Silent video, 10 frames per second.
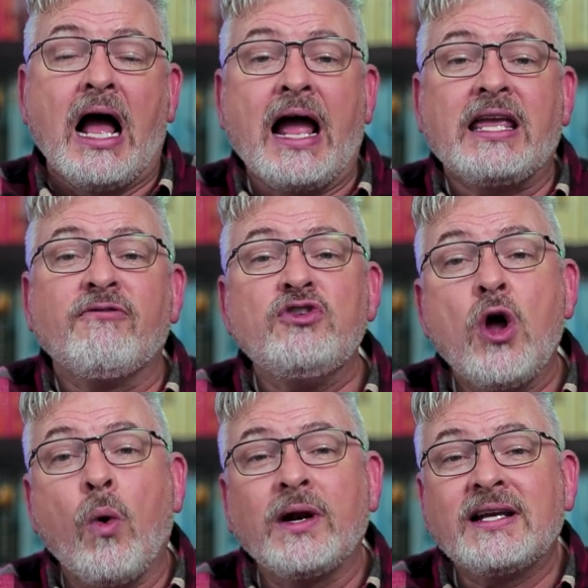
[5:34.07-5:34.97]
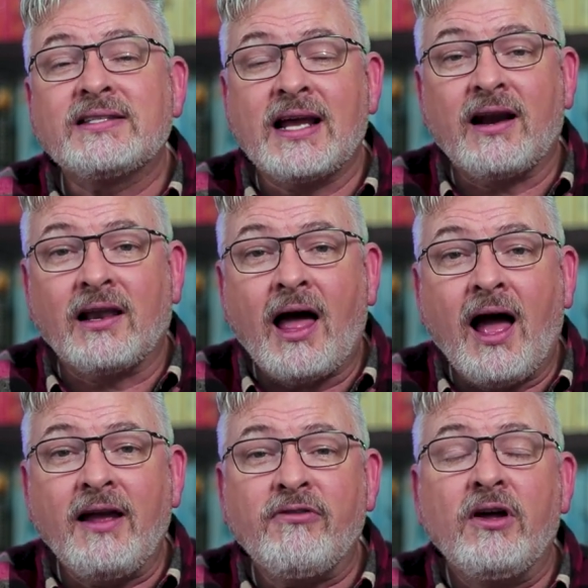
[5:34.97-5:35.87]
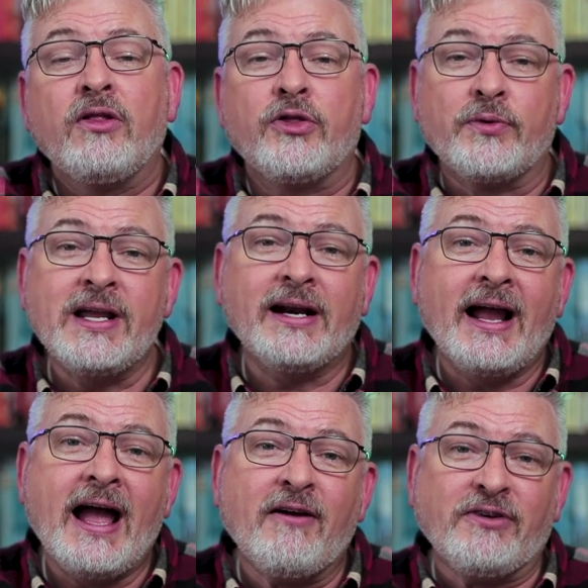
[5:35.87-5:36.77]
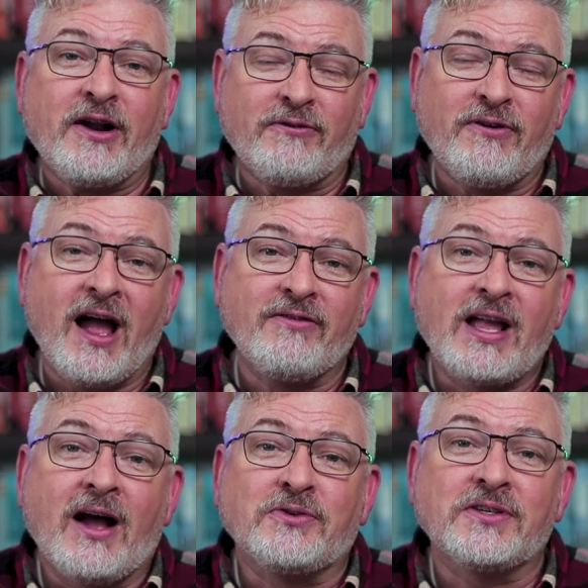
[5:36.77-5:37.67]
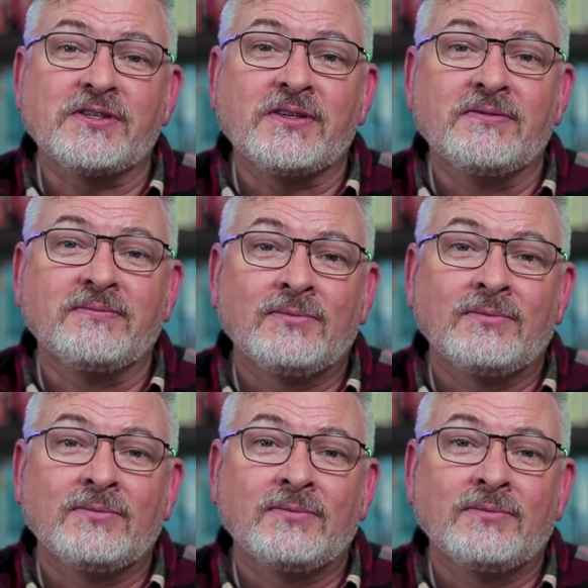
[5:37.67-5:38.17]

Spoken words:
I give No One Gets Out Alive 3.5 out of 5 couches.